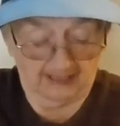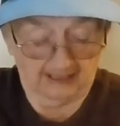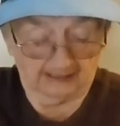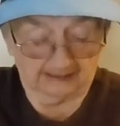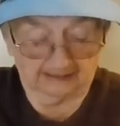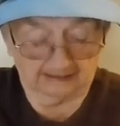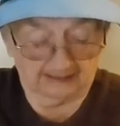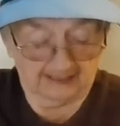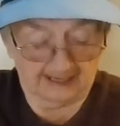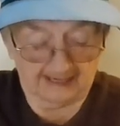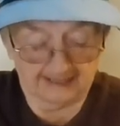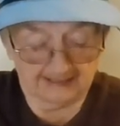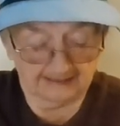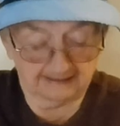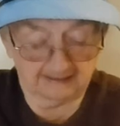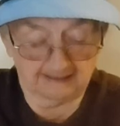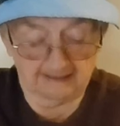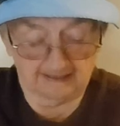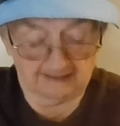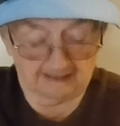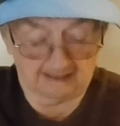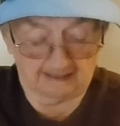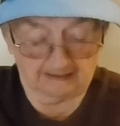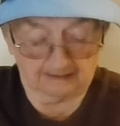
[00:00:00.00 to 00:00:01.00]
Clyde
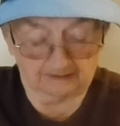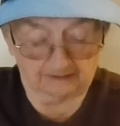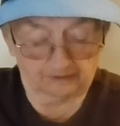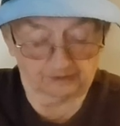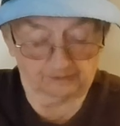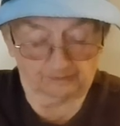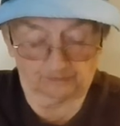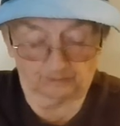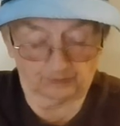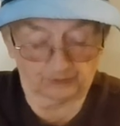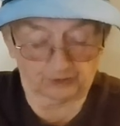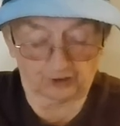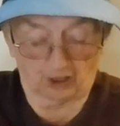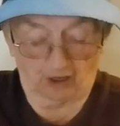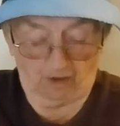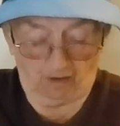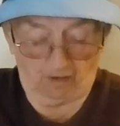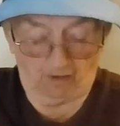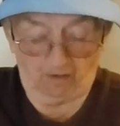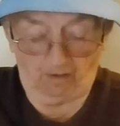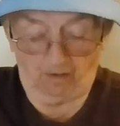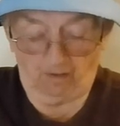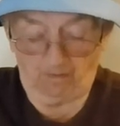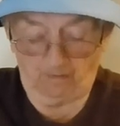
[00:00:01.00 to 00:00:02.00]
Cox was
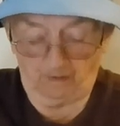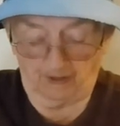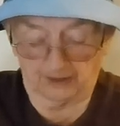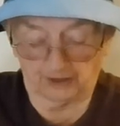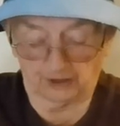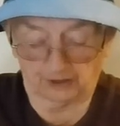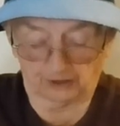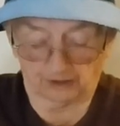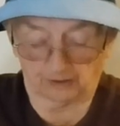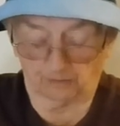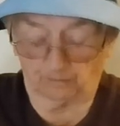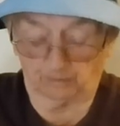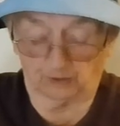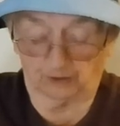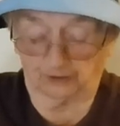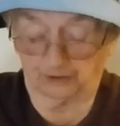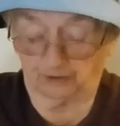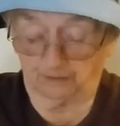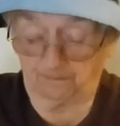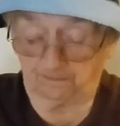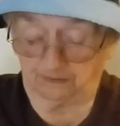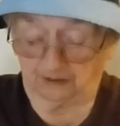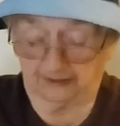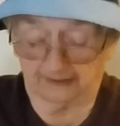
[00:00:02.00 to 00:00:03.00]
always the one
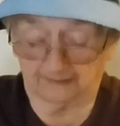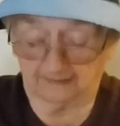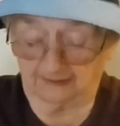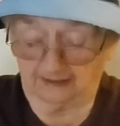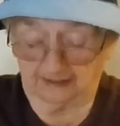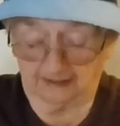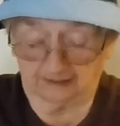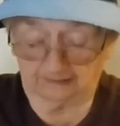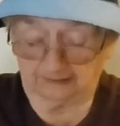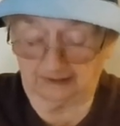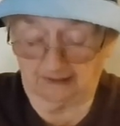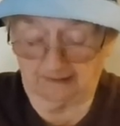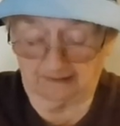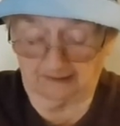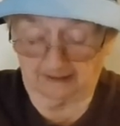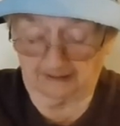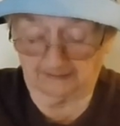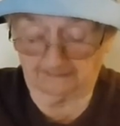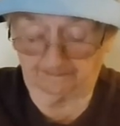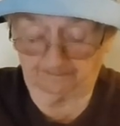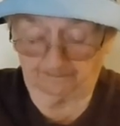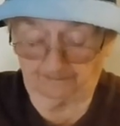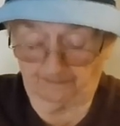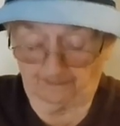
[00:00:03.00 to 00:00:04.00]
who played the guitar.
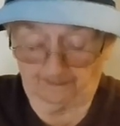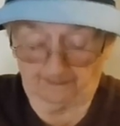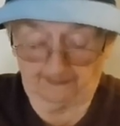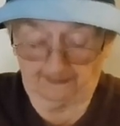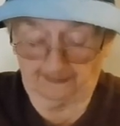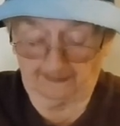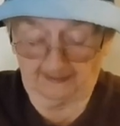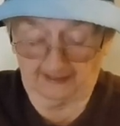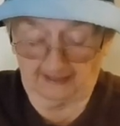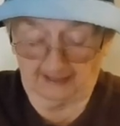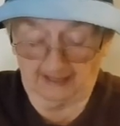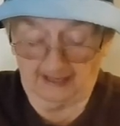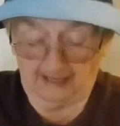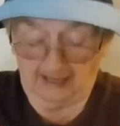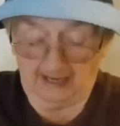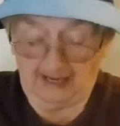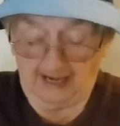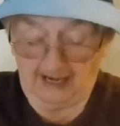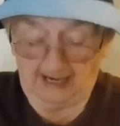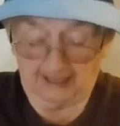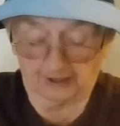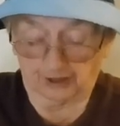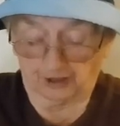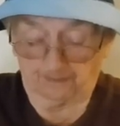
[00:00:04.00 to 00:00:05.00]

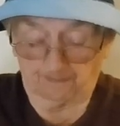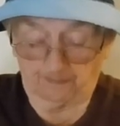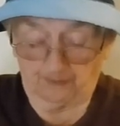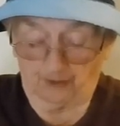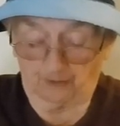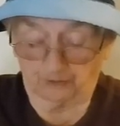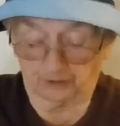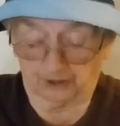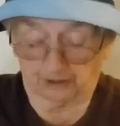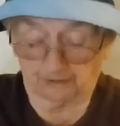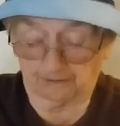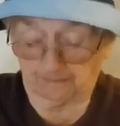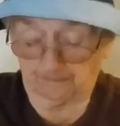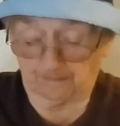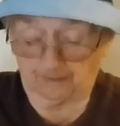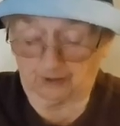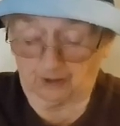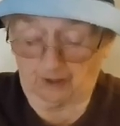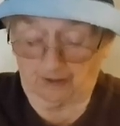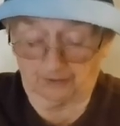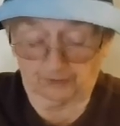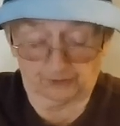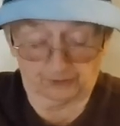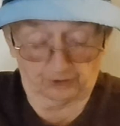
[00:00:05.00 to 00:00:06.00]
I suppose it's
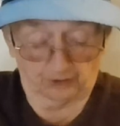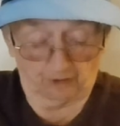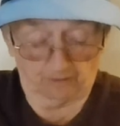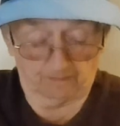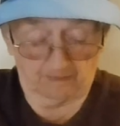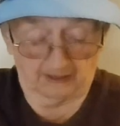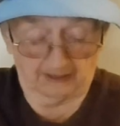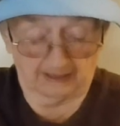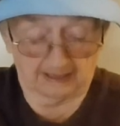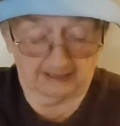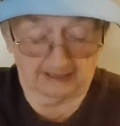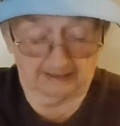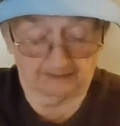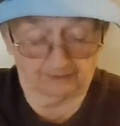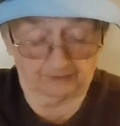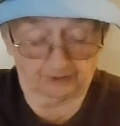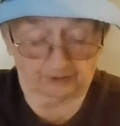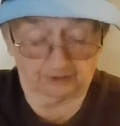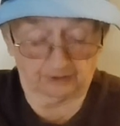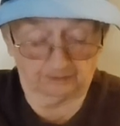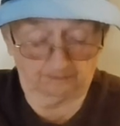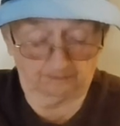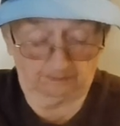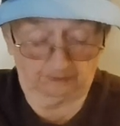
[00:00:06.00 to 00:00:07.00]
because nobody else
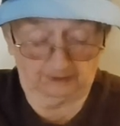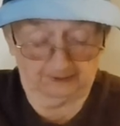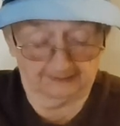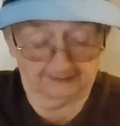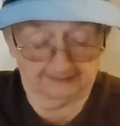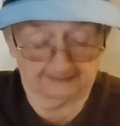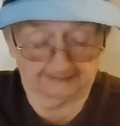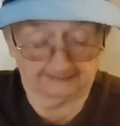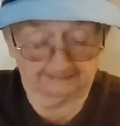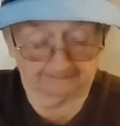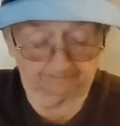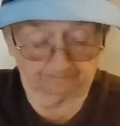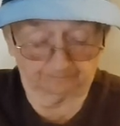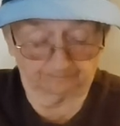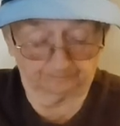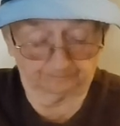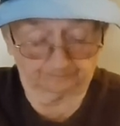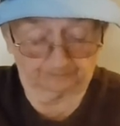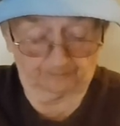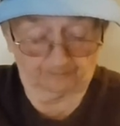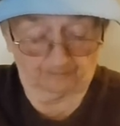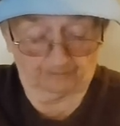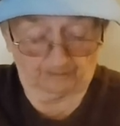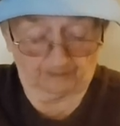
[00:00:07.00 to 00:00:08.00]
could play.
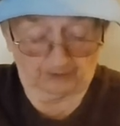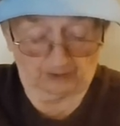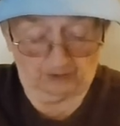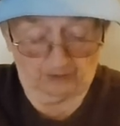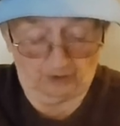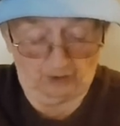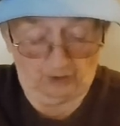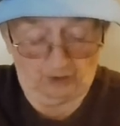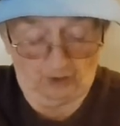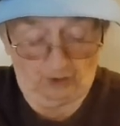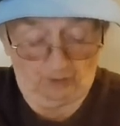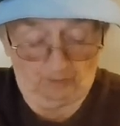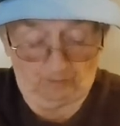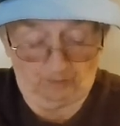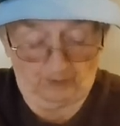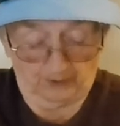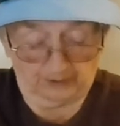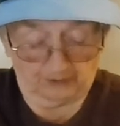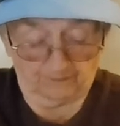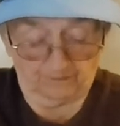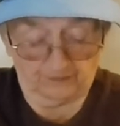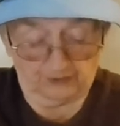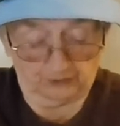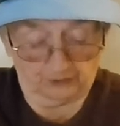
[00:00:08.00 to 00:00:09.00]
One
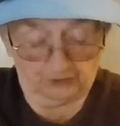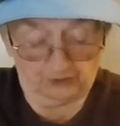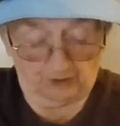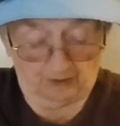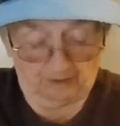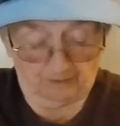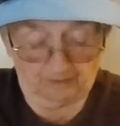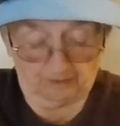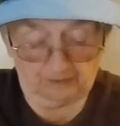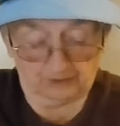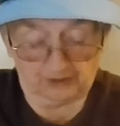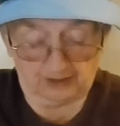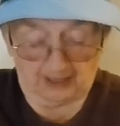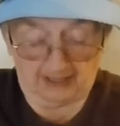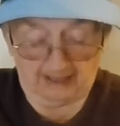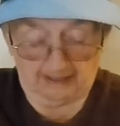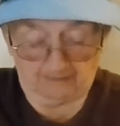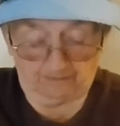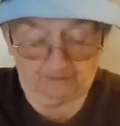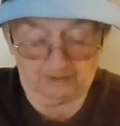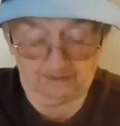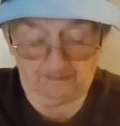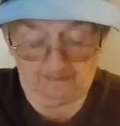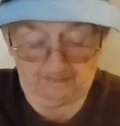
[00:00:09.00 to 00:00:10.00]
of the songs I
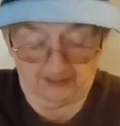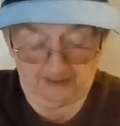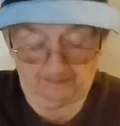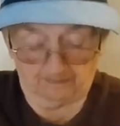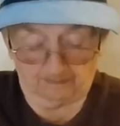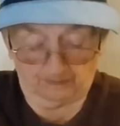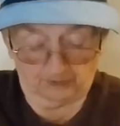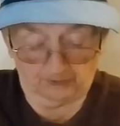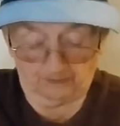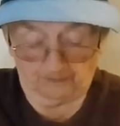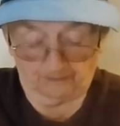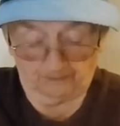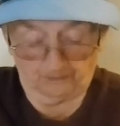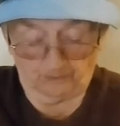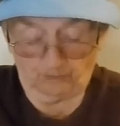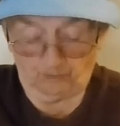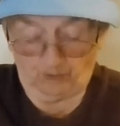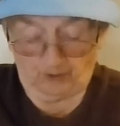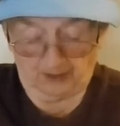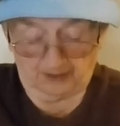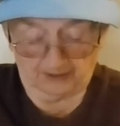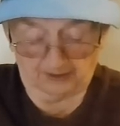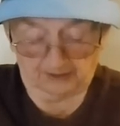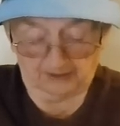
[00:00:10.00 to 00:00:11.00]
remember
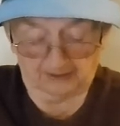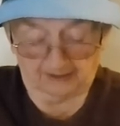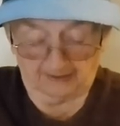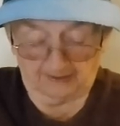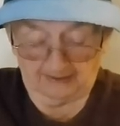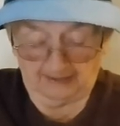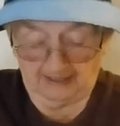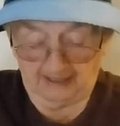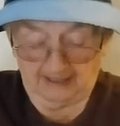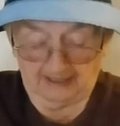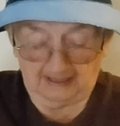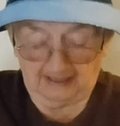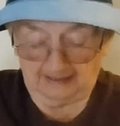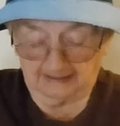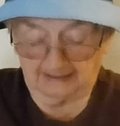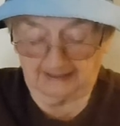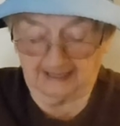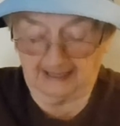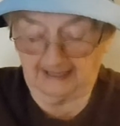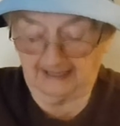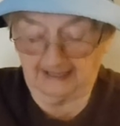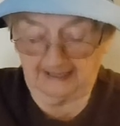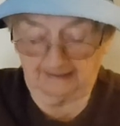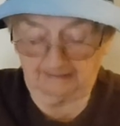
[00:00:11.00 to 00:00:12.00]
was
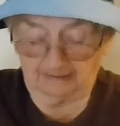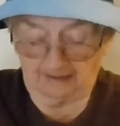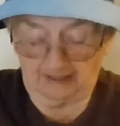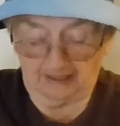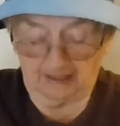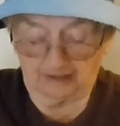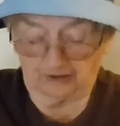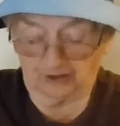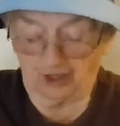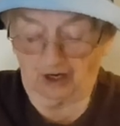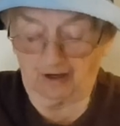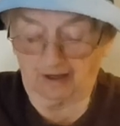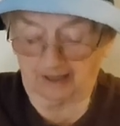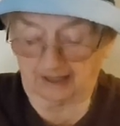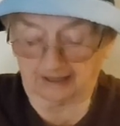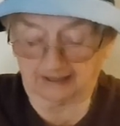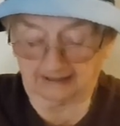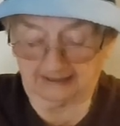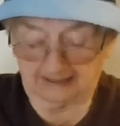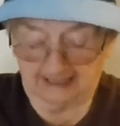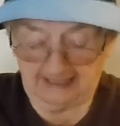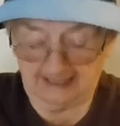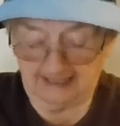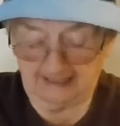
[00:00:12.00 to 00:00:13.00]
Dark
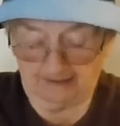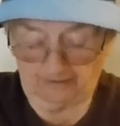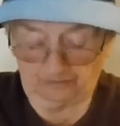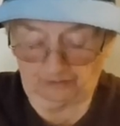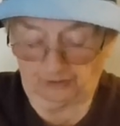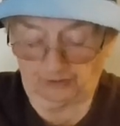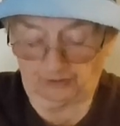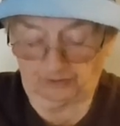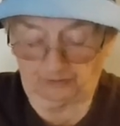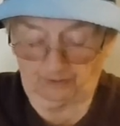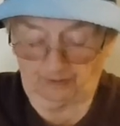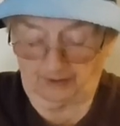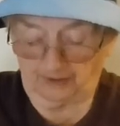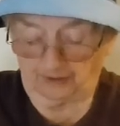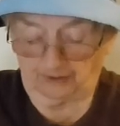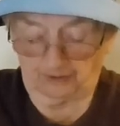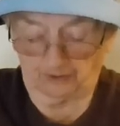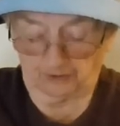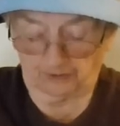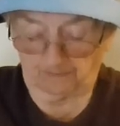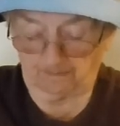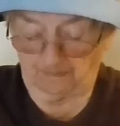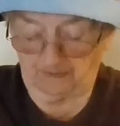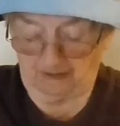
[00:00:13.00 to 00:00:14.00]
Town
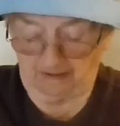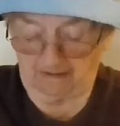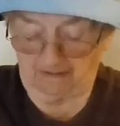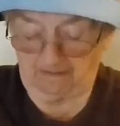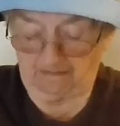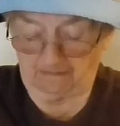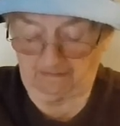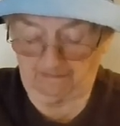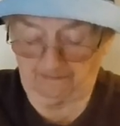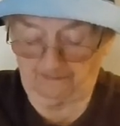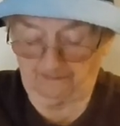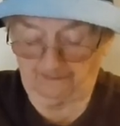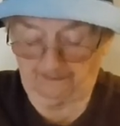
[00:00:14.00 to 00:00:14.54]
Strutter's Ball,